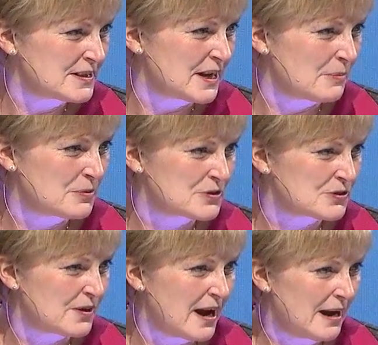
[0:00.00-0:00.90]
that are
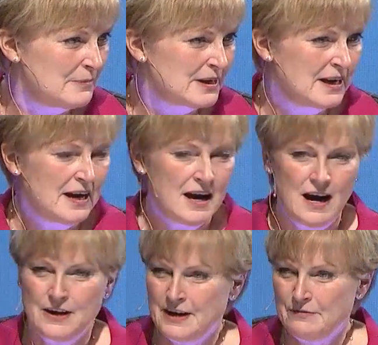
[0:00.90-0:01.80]
prescribed
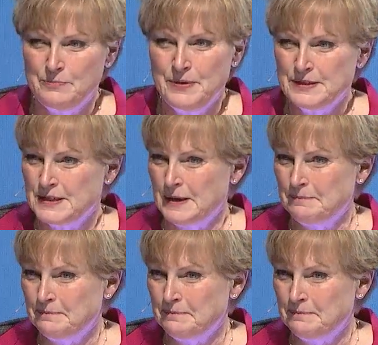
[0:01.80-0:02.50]
are never picked up.